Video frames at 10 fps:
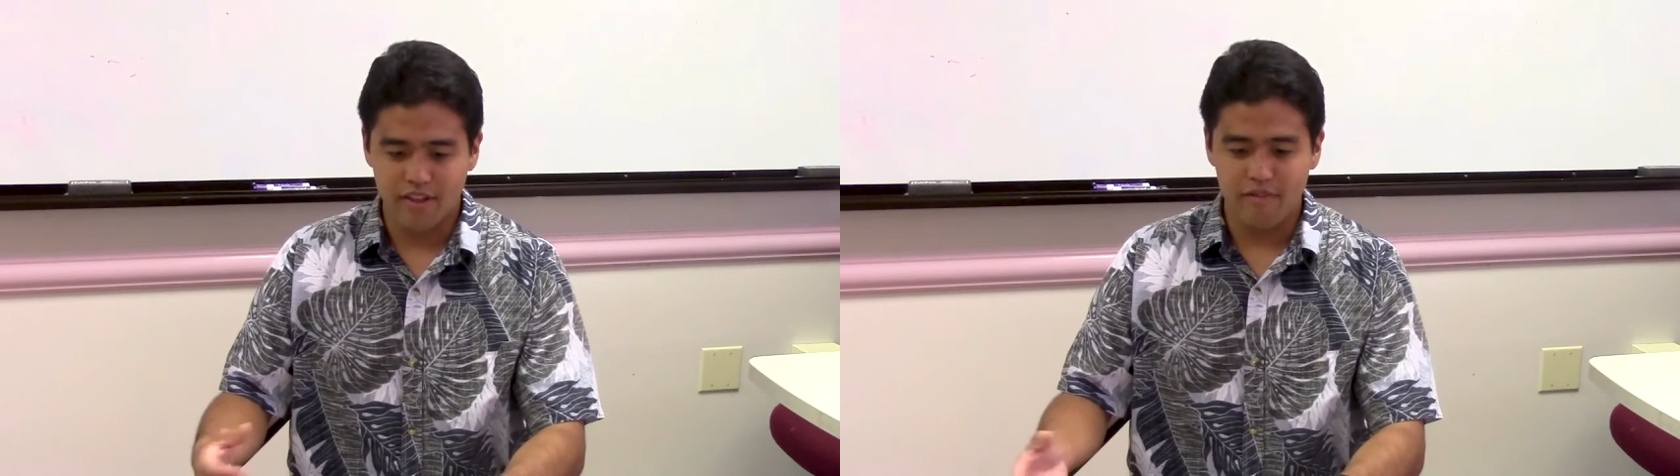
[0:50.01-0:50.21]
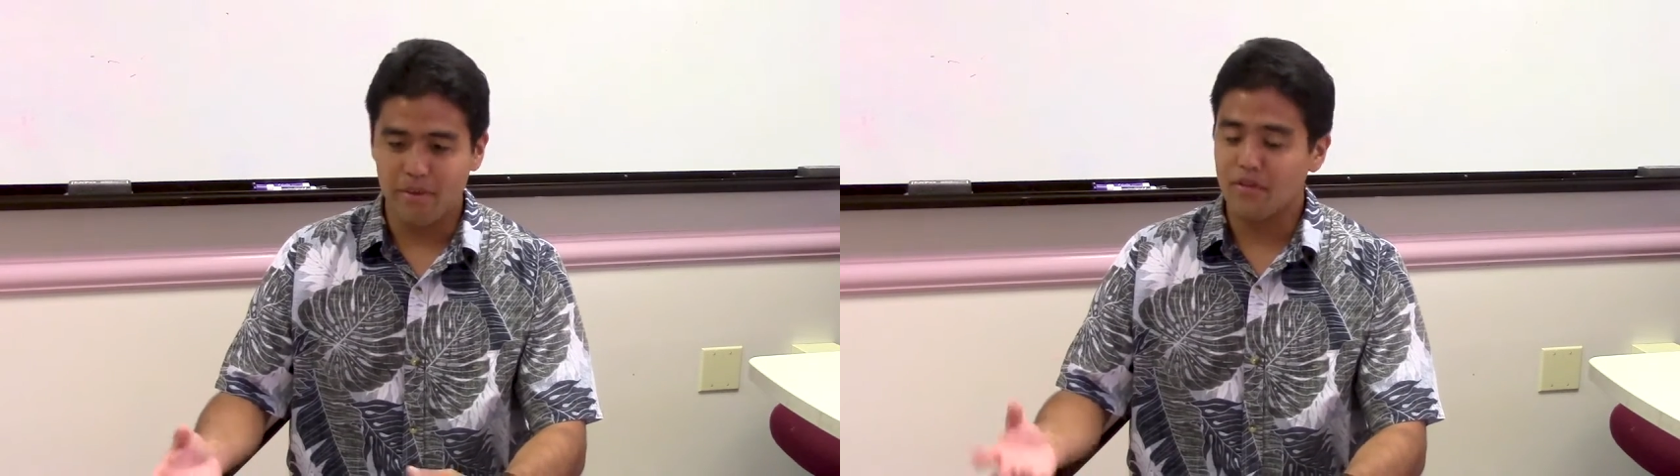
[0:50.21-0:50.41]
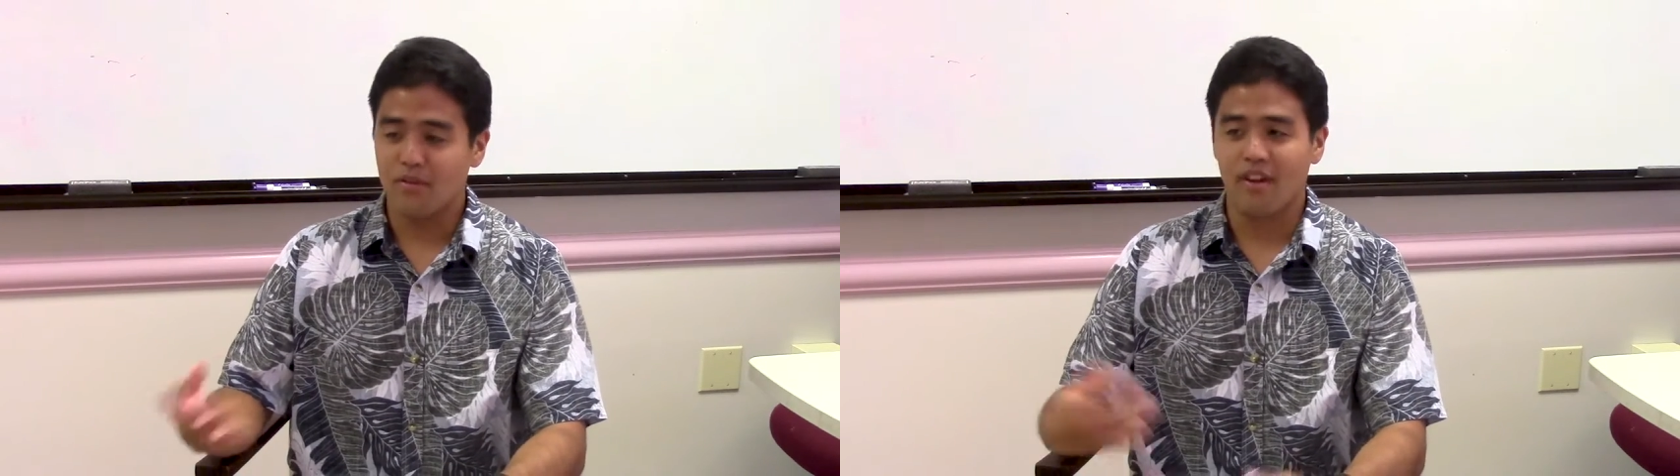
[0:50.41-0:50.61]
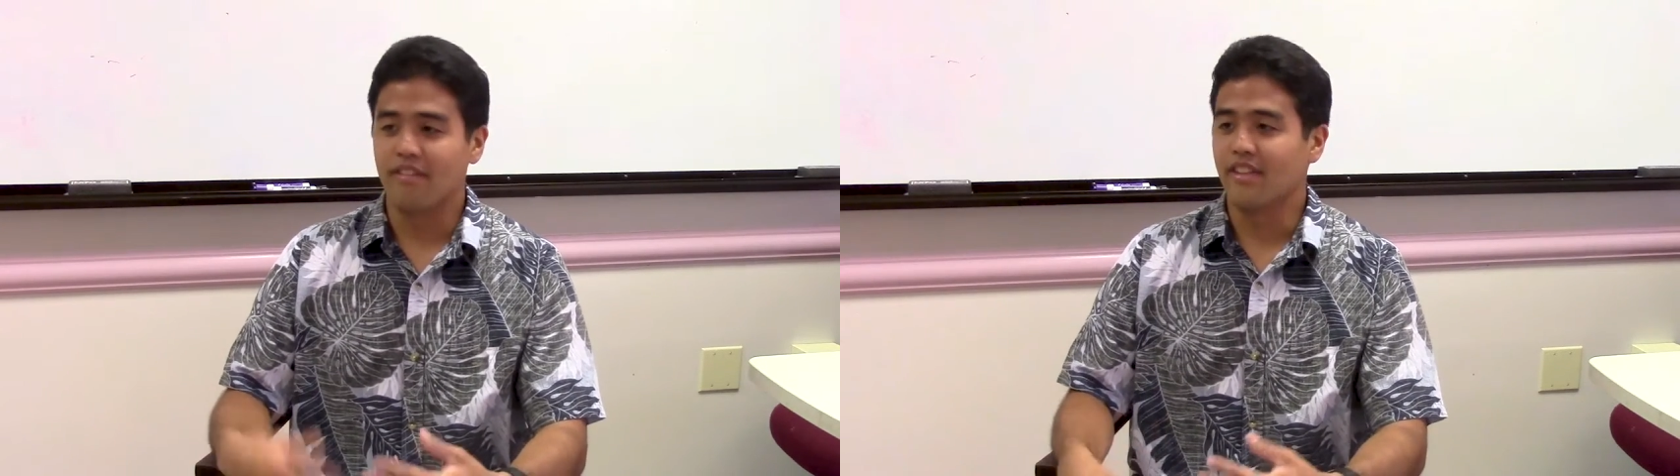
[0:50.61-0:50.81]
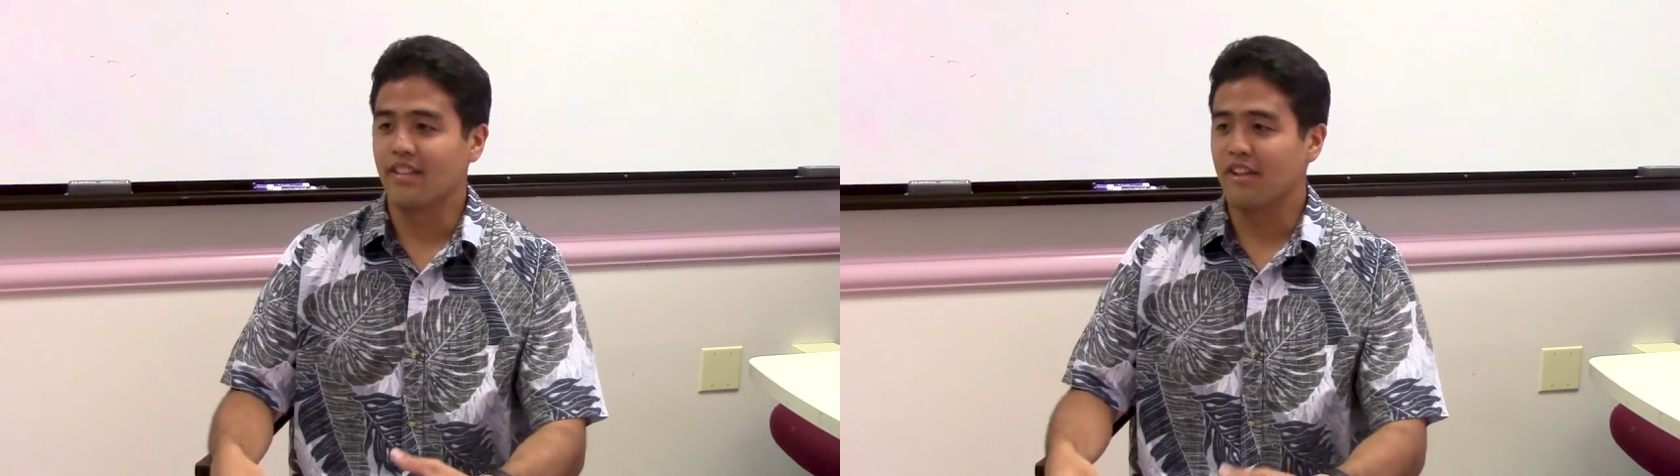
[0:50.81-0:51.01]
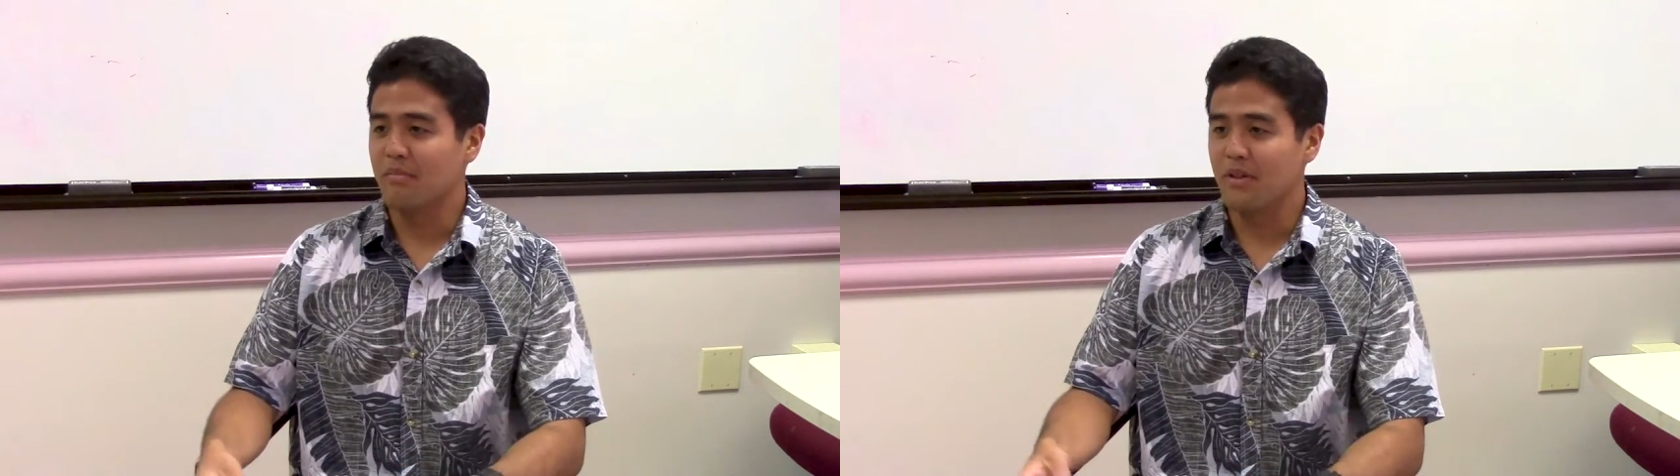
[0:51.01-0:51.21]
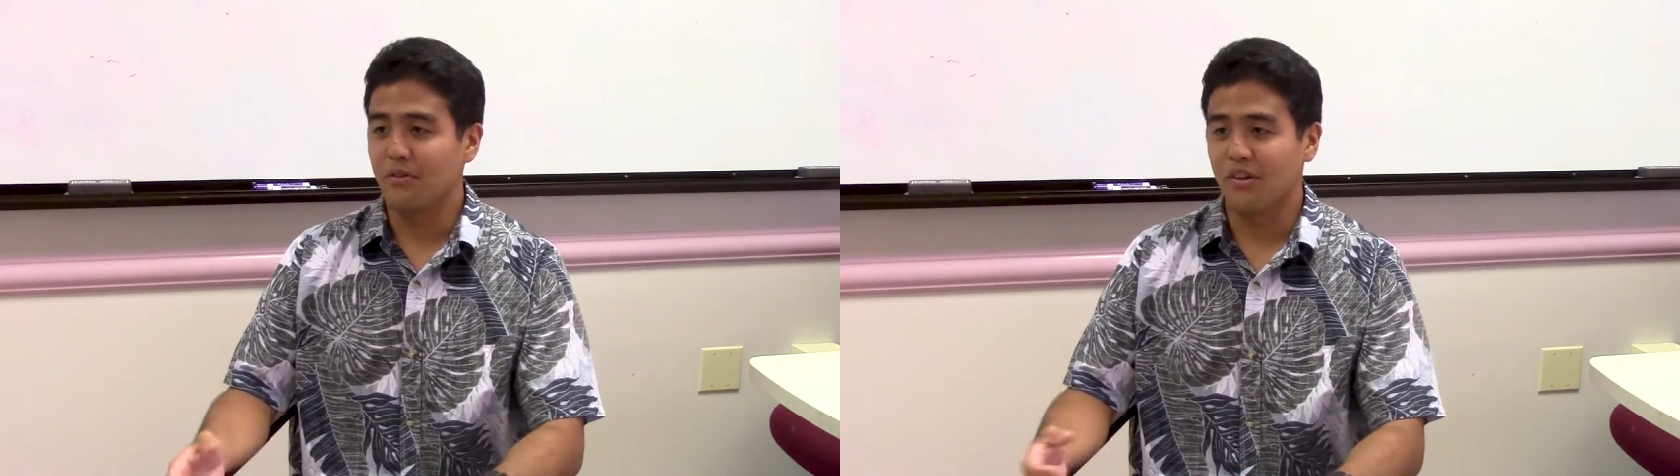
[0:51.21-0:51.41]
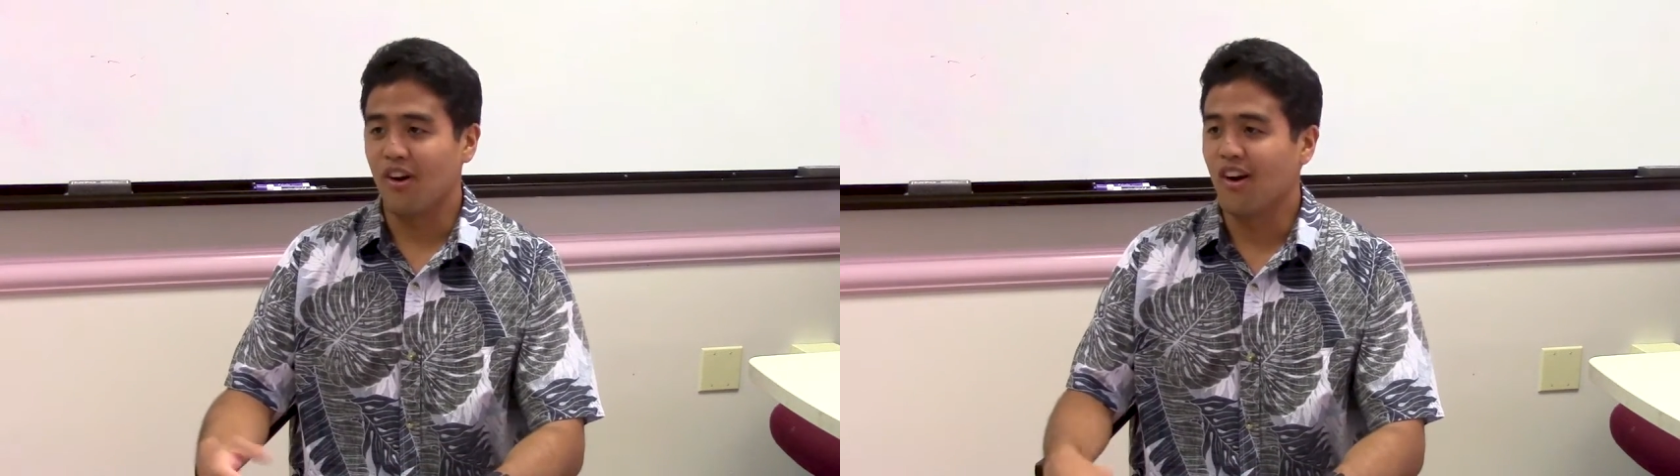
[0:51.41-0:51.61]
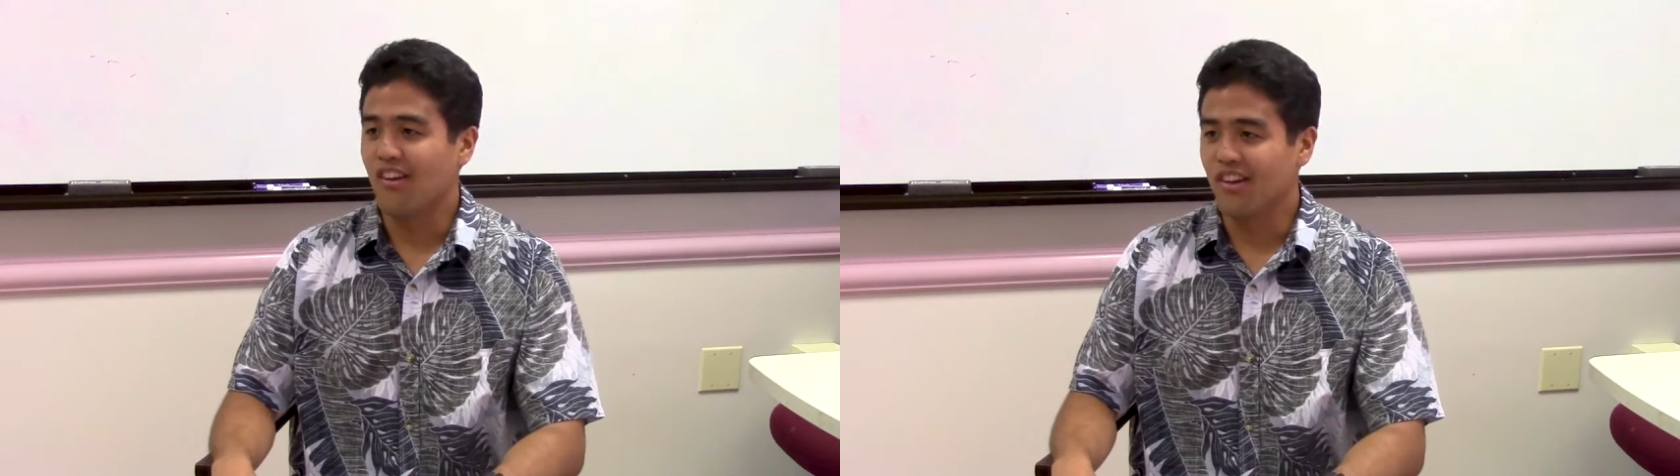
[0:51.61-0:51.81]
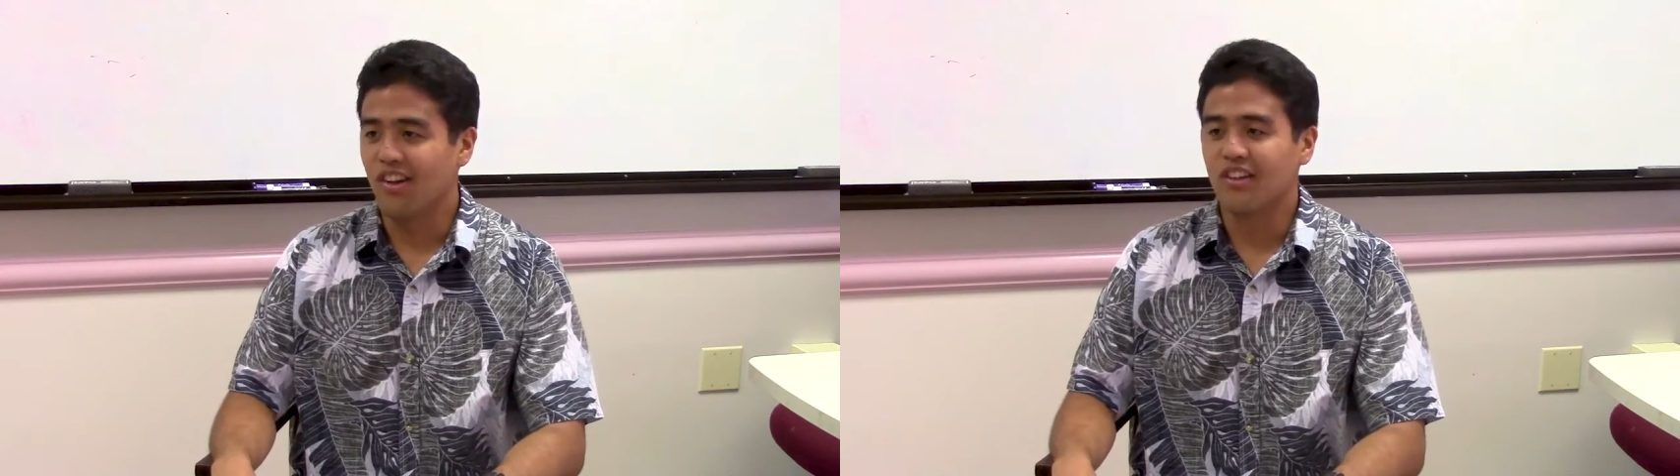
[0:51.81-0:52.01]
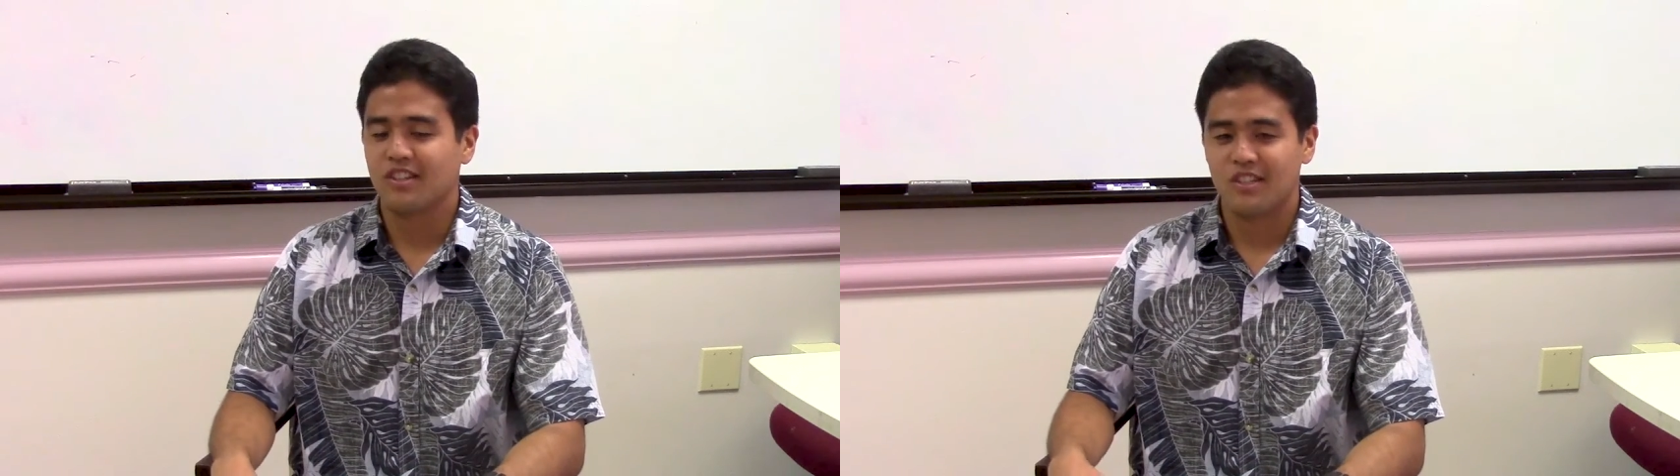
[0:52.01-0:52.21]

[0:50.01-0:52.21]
they've been through everything, they've been through it all, you know.